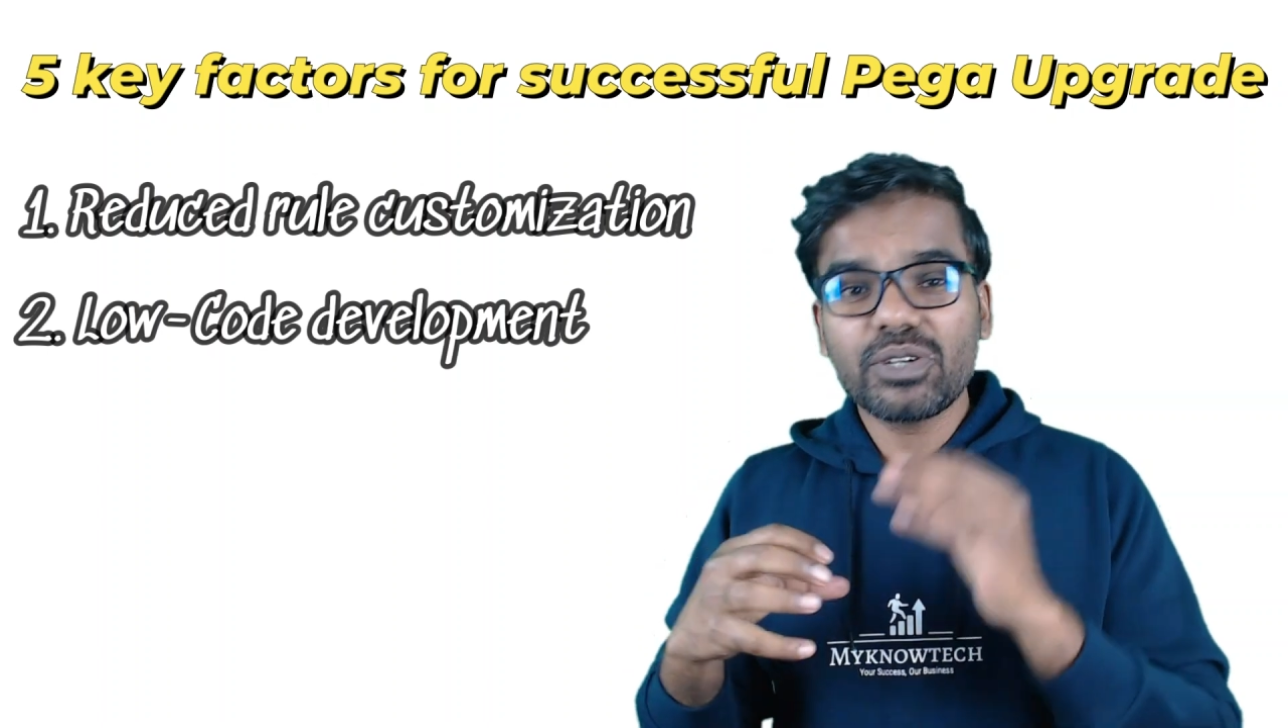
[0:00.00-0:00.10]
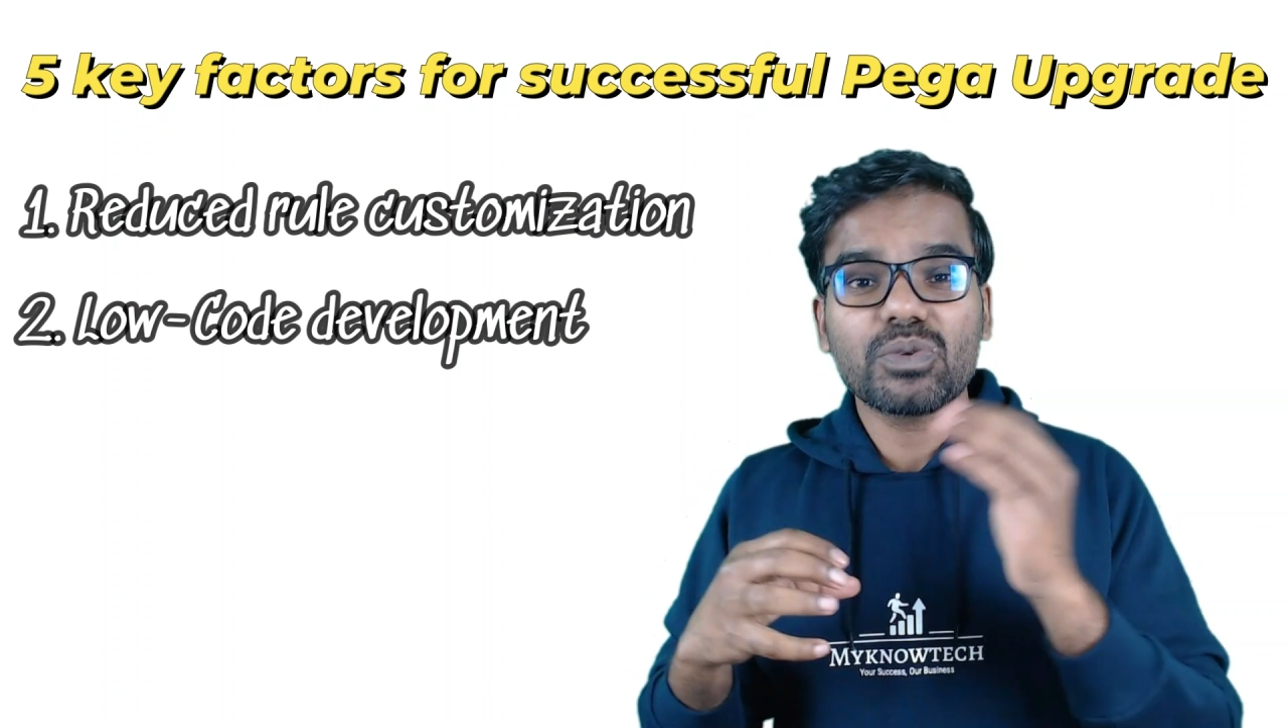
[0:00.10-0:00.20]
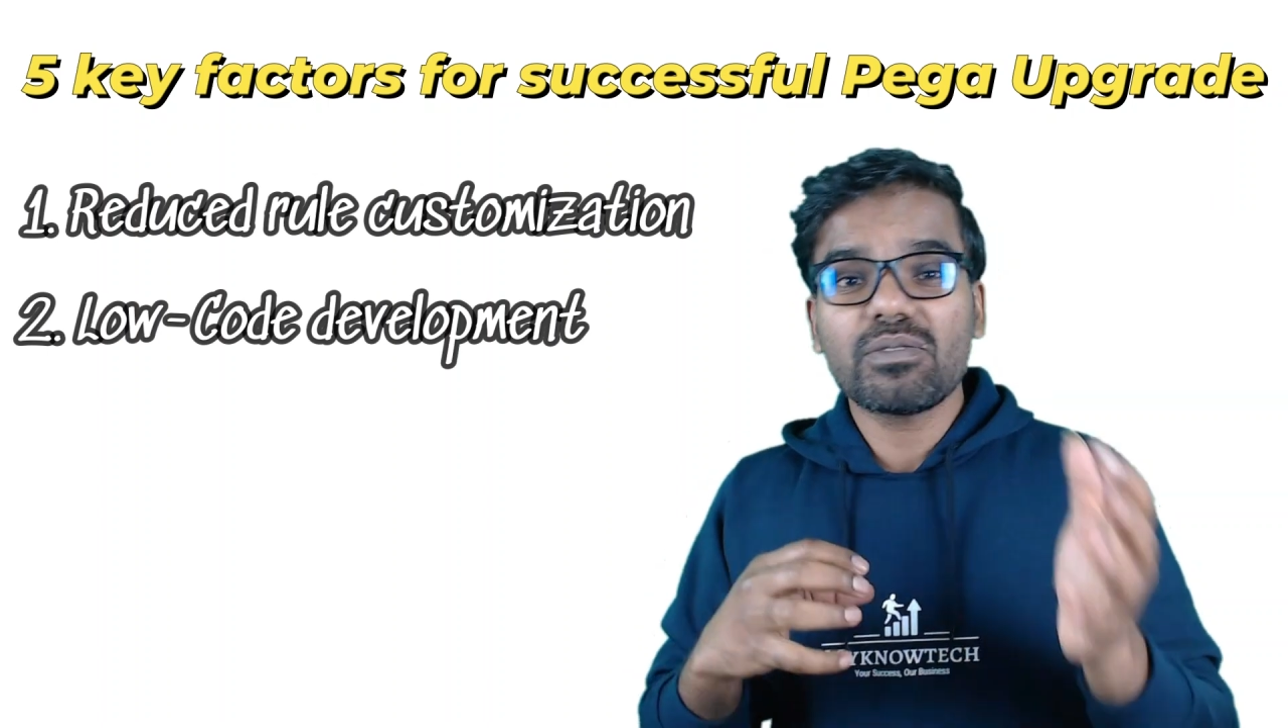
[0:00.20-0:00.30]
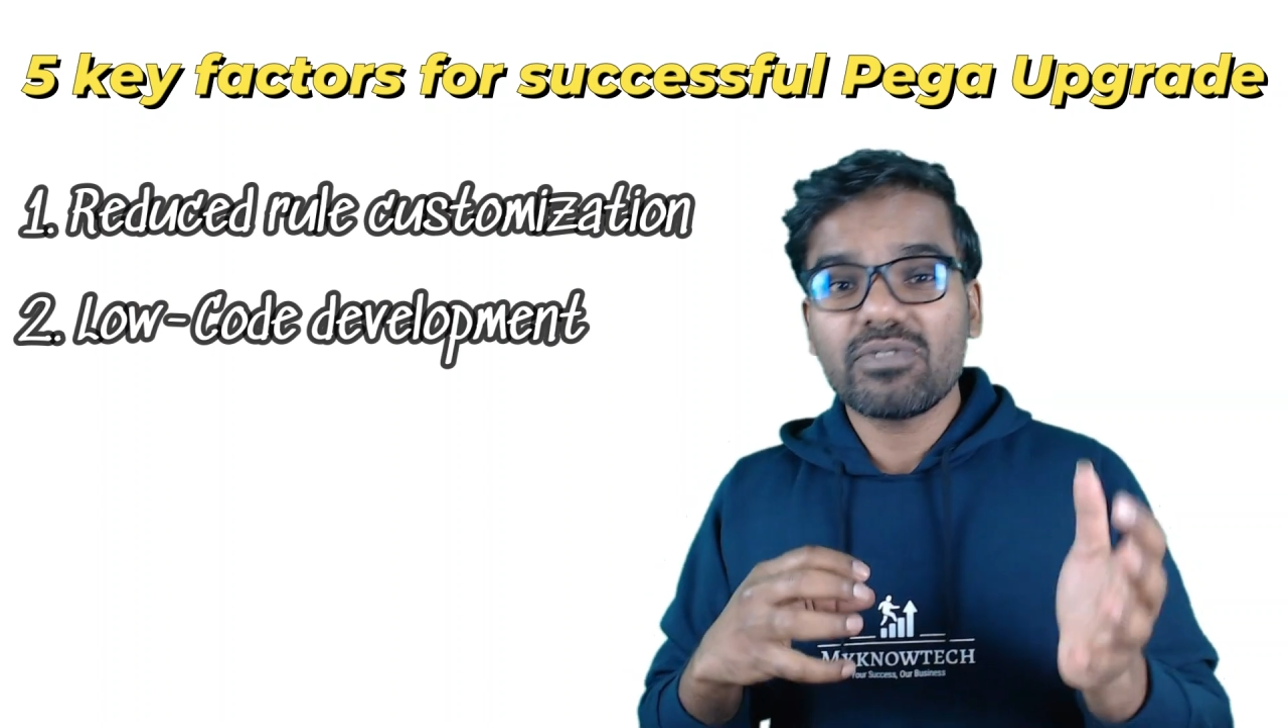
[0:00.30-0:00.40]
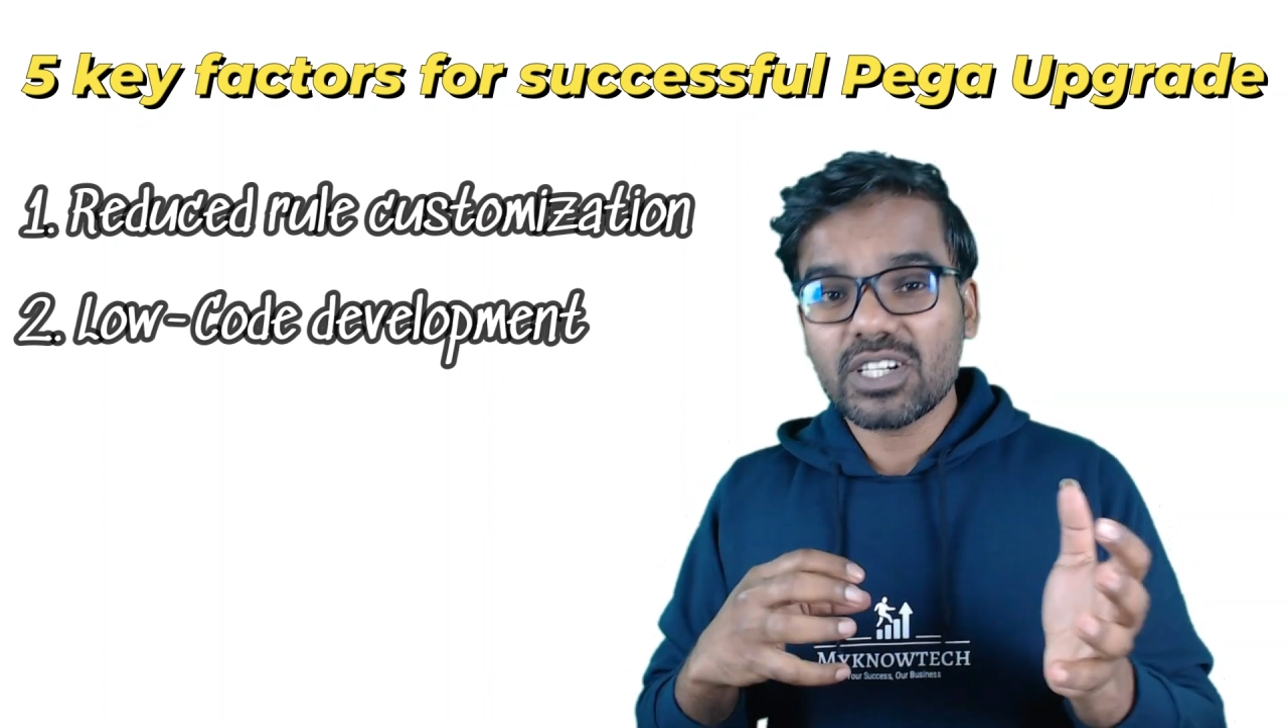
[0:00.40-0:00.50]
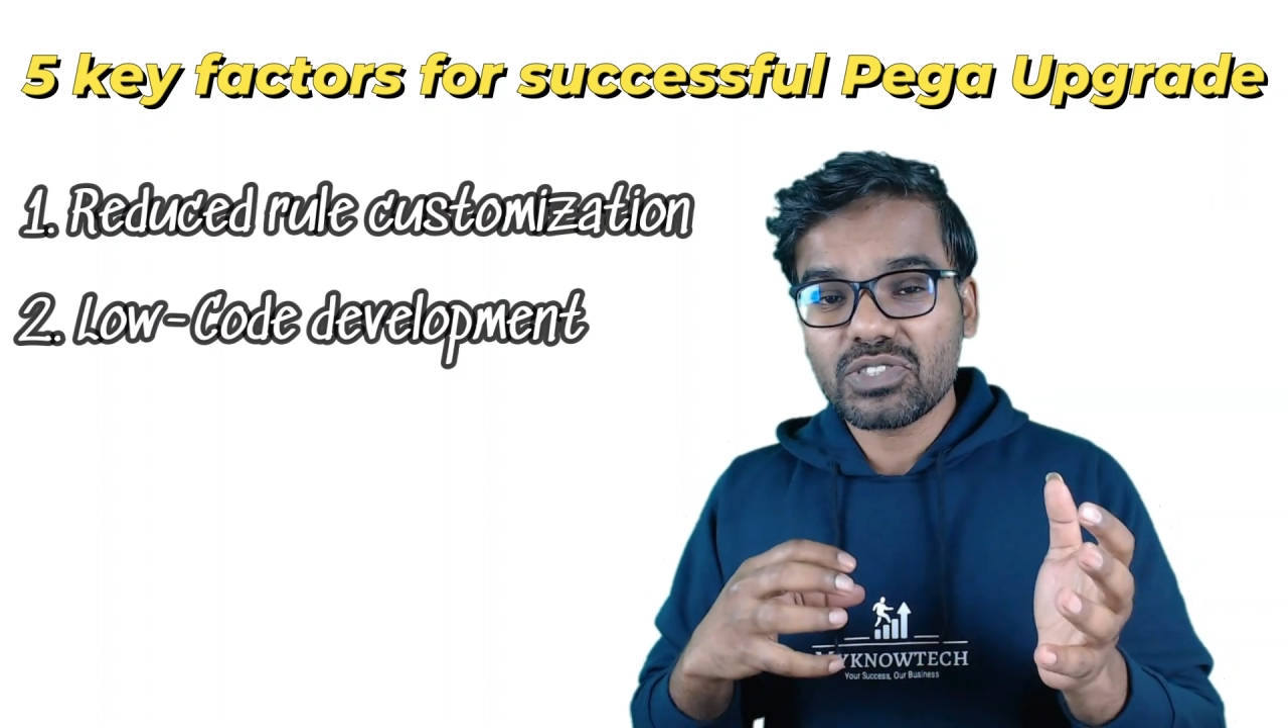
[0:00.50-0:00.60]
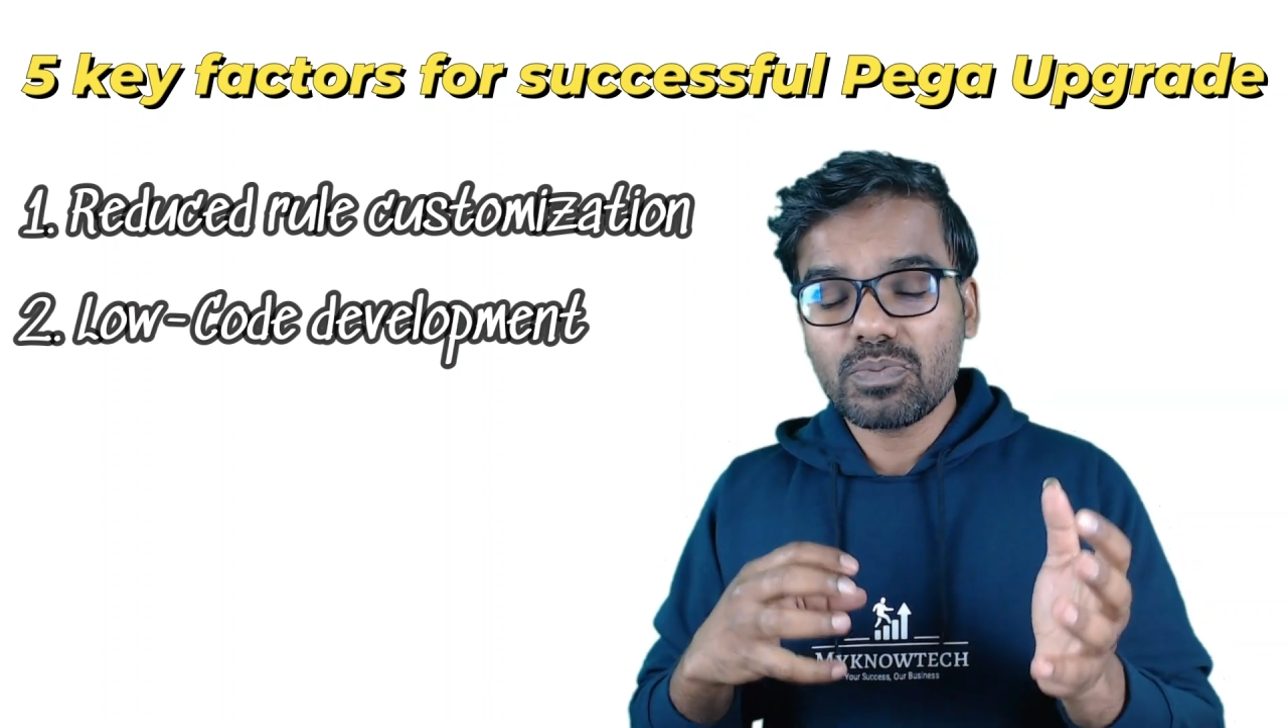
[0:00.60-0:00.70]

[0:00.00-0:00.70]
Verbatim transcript: to the first